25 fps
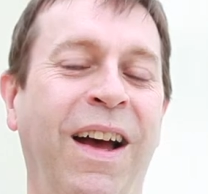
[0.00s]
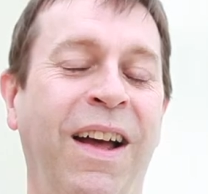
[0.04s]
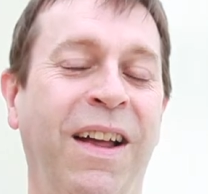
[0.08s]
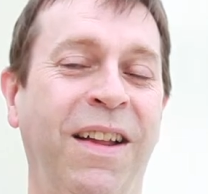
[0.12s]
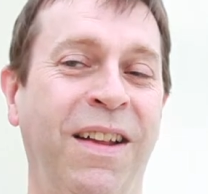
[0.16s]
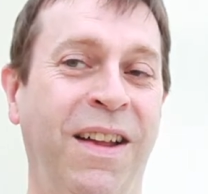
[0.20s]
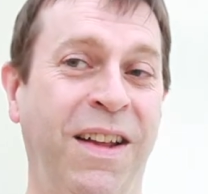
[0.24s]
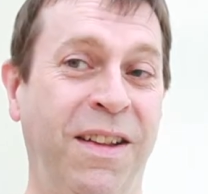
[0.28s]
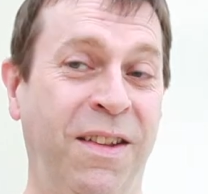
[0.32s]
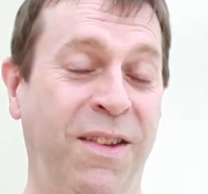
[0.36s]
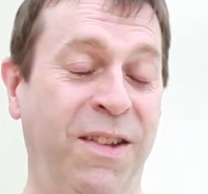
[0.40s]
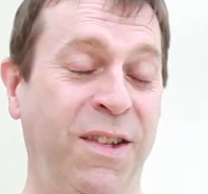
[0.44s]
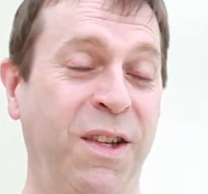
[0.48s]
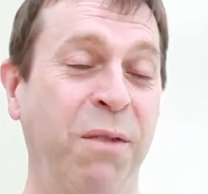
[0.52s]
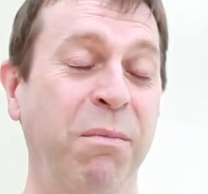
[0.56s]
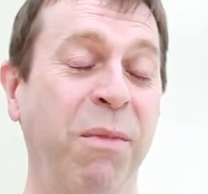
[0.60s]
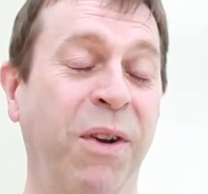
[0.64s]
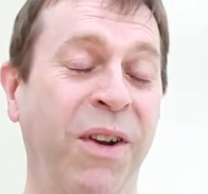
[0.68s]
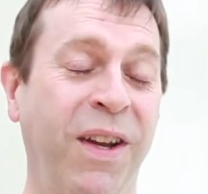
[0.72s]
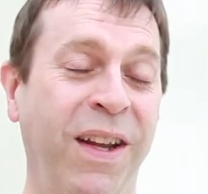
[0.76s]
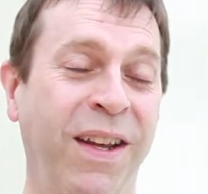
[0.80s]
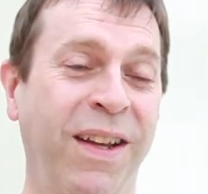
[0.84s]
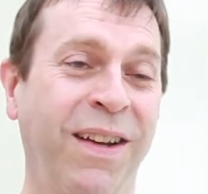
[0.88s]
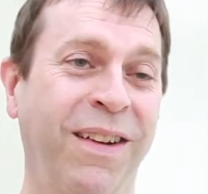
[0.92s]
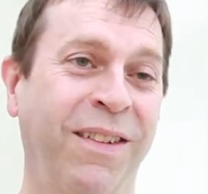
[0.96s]
In
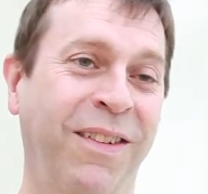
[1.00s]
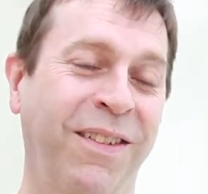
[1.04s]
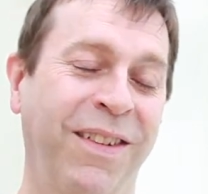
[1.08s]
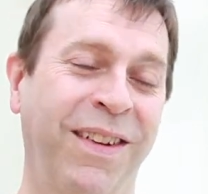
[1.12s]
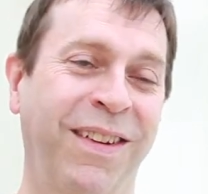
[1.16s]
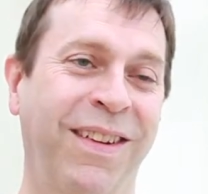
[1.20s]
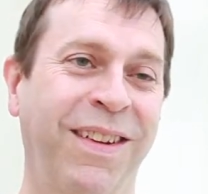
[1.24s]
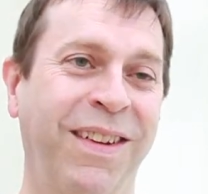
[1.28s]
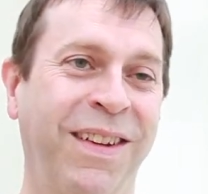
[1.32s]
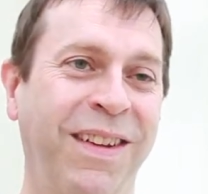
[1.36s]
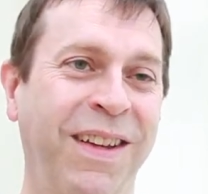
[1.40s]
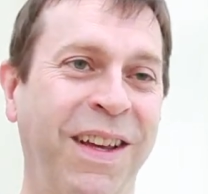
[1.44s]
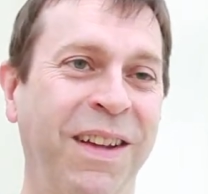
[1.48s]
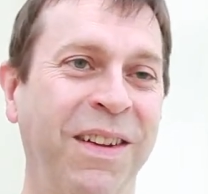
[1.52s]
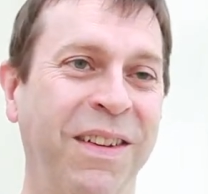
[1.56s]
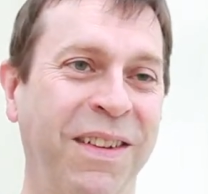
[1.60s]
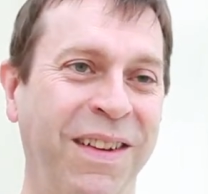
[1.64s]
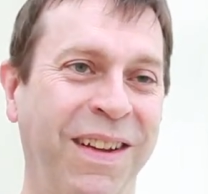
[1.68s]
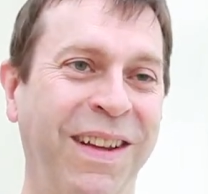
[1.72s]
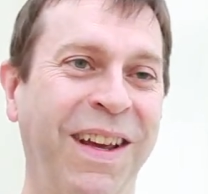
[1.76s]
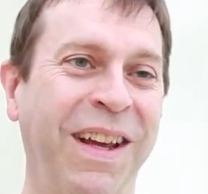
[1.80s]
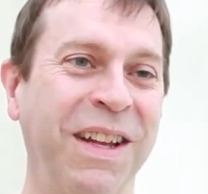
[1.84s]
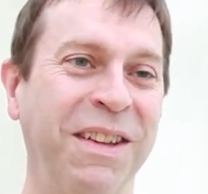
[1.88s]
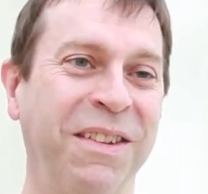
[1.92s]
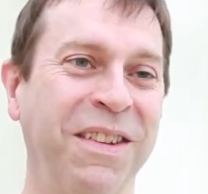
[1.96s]
summary, I'll
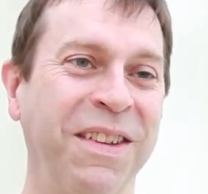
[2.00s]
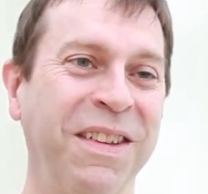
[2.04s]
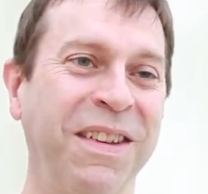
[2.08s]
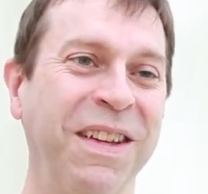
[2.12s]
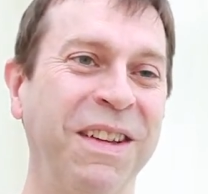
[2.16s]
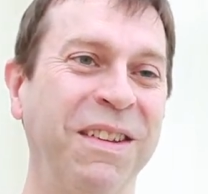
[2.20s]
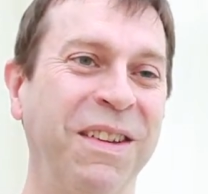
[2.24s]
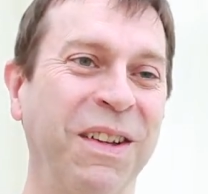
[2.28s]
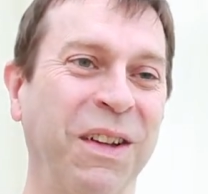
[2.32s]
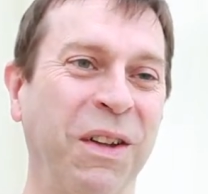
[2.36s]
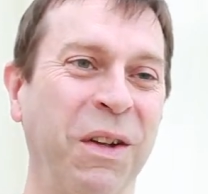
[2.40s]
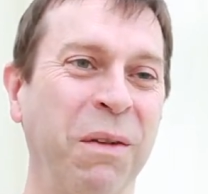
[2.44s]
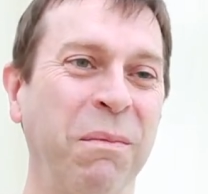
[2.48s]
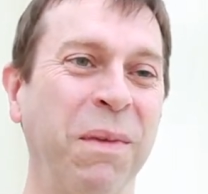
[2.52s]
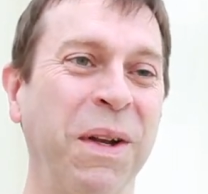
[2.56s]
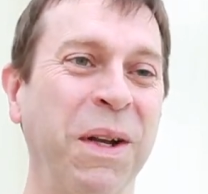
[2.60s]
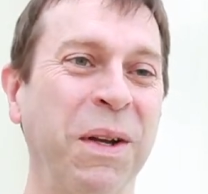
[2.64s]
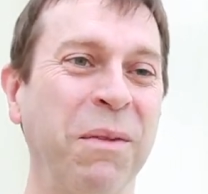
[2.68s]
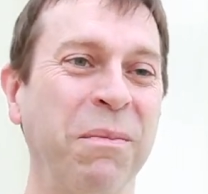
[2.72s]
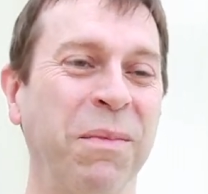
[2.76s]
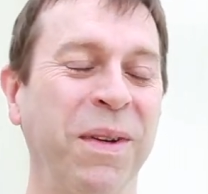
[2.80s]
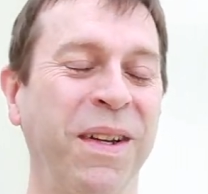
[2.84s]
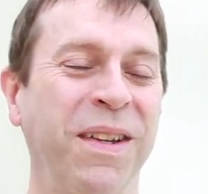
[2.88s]
get into detail in a minute,